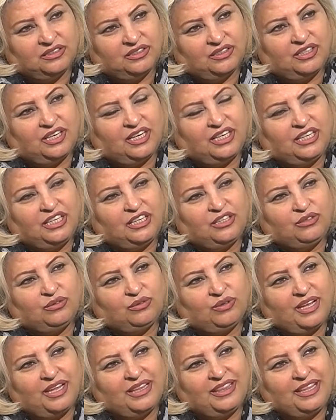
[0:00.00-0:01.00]
They need
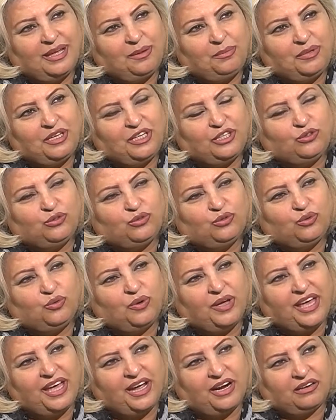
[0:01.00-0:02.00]
to let them lead to
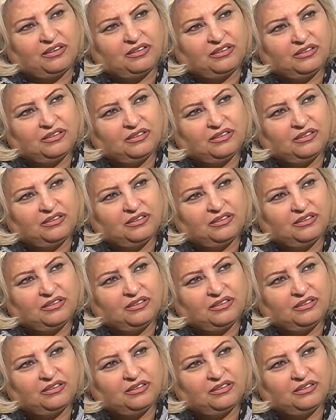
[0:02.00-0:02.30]
where?